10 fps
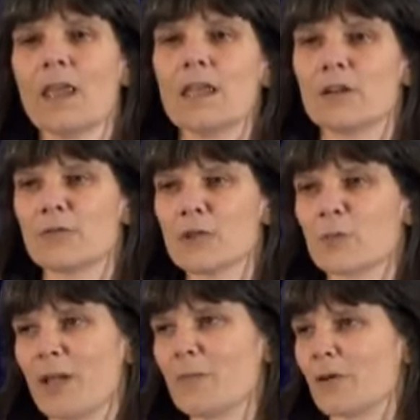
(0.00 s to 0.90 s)
In a
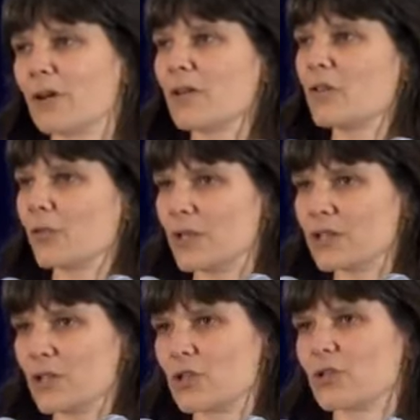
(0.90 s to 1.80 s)
first paper, the
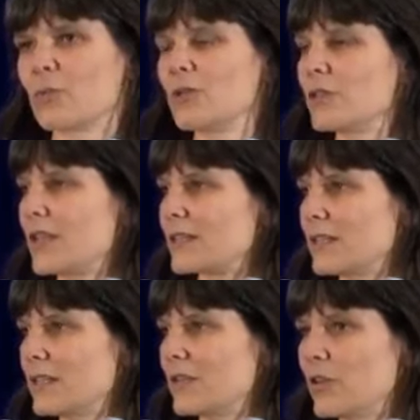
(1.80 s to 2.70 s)
researchers from
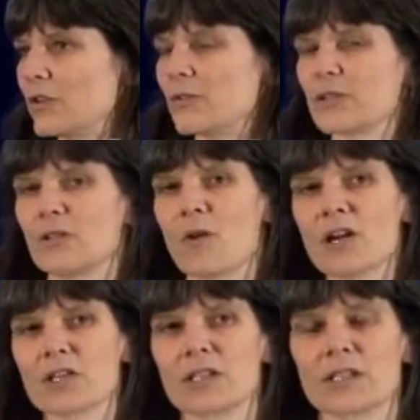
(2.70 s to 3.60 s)
UCSD and the University of
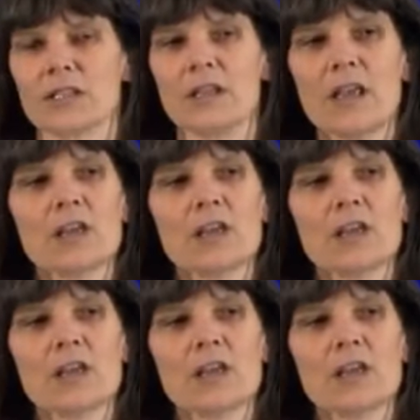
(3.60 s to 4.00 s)
Washington